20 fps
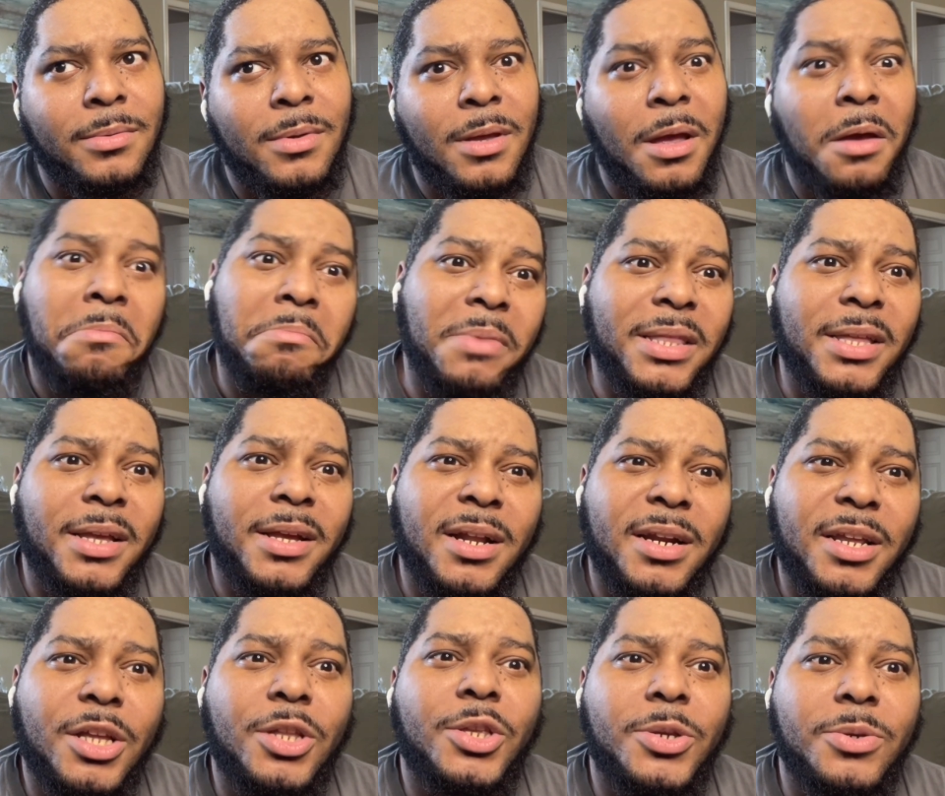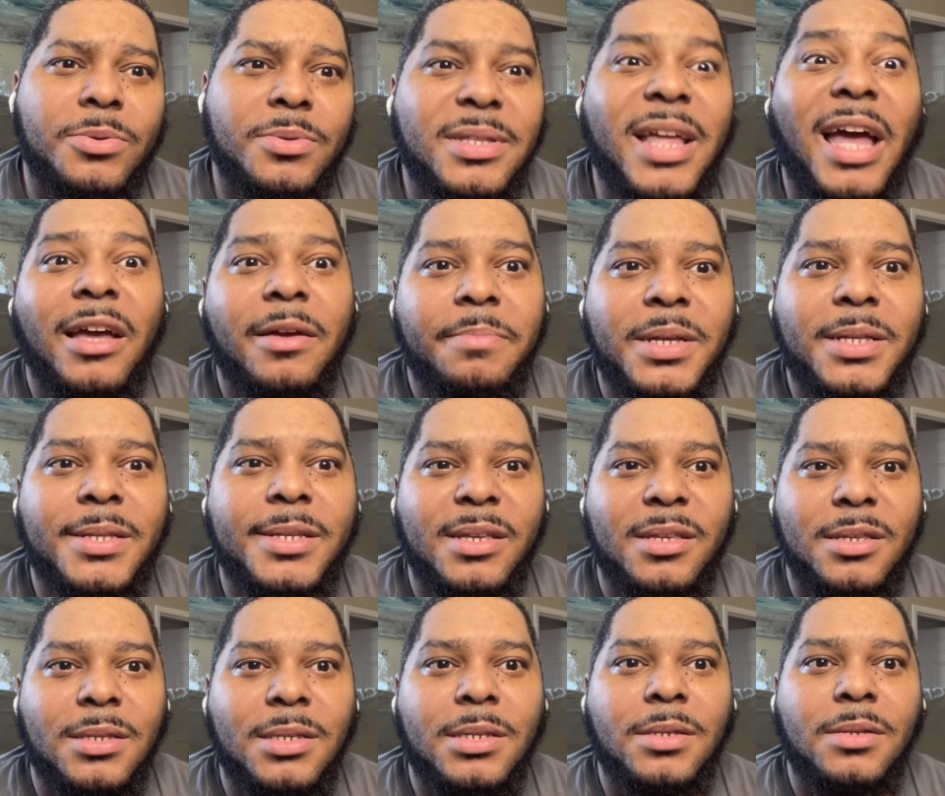medically induced
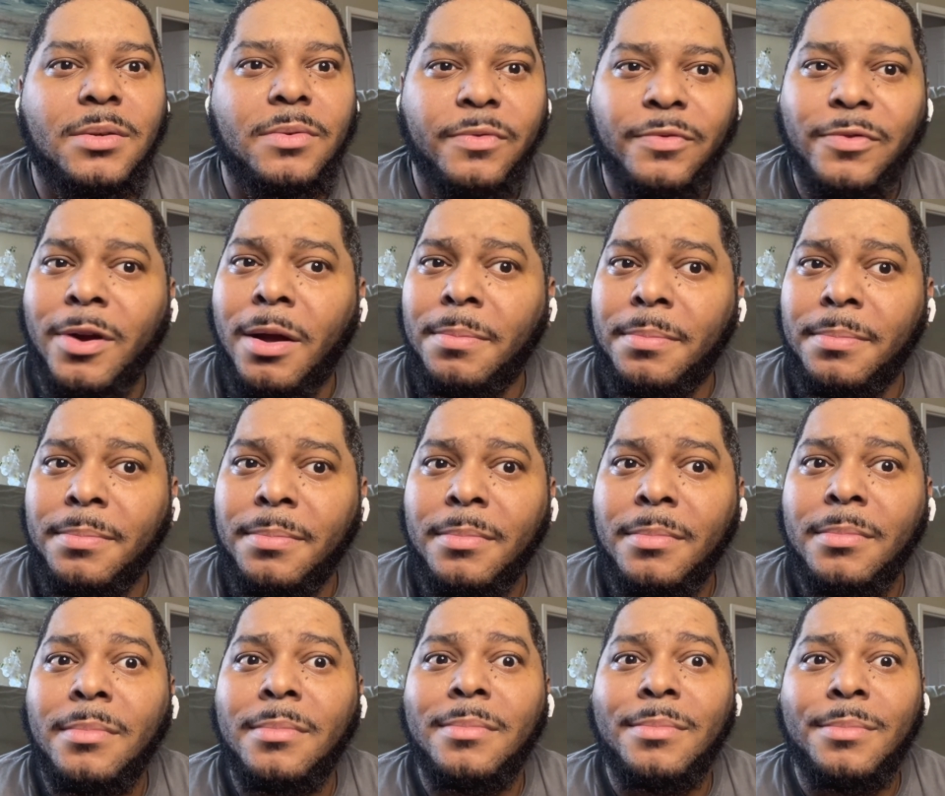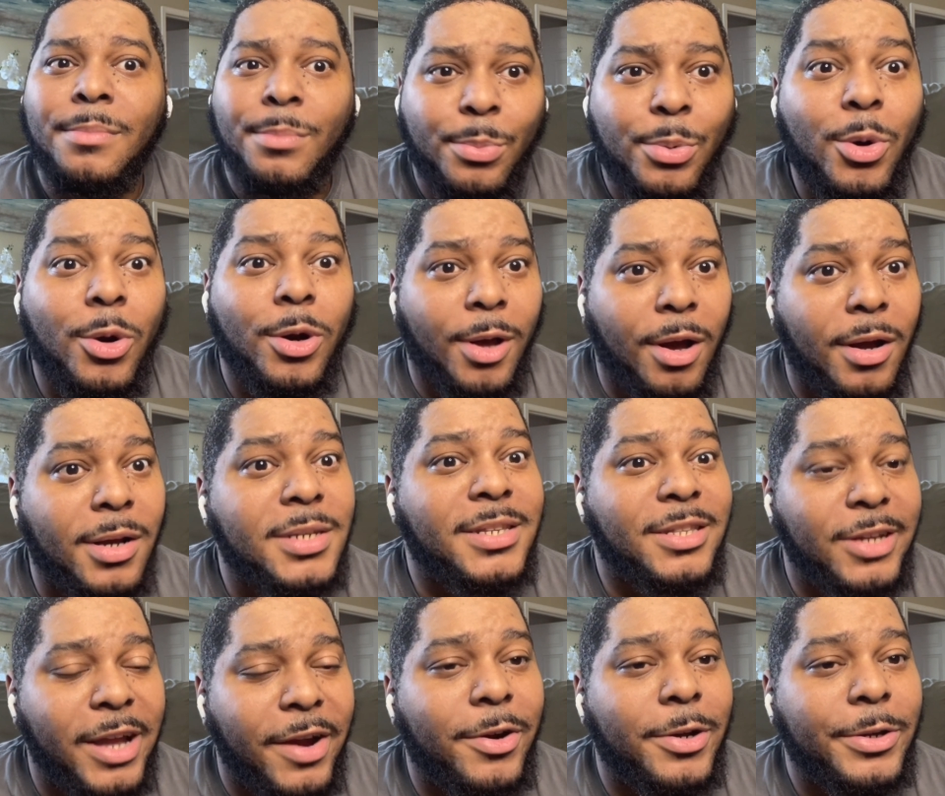diabetes from prolonged
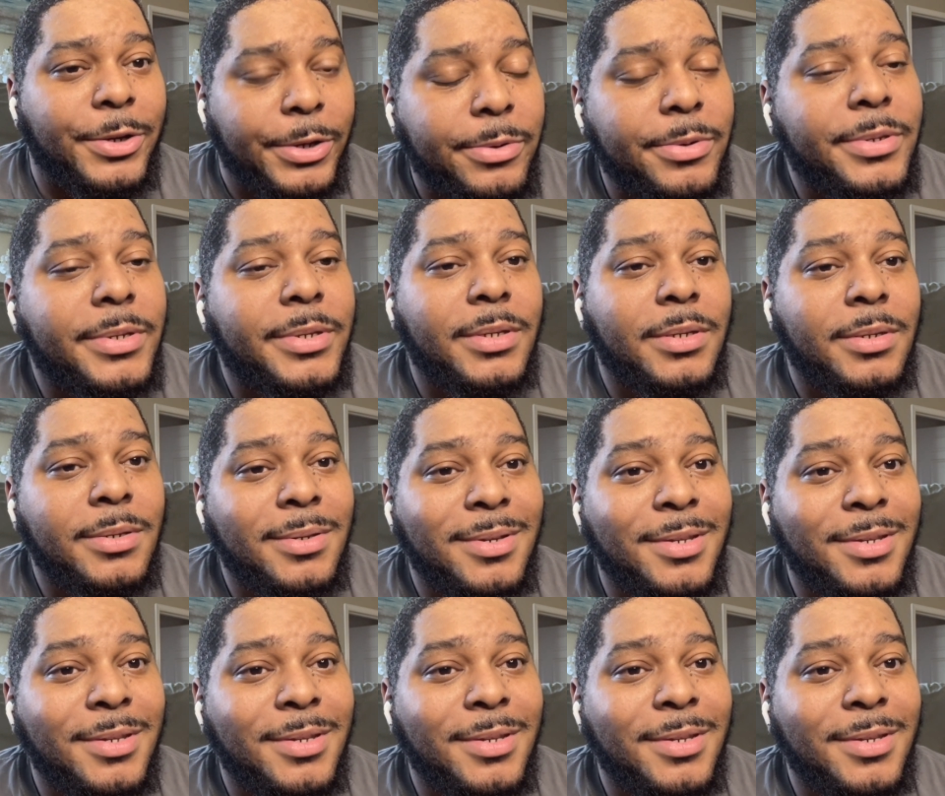steroid use.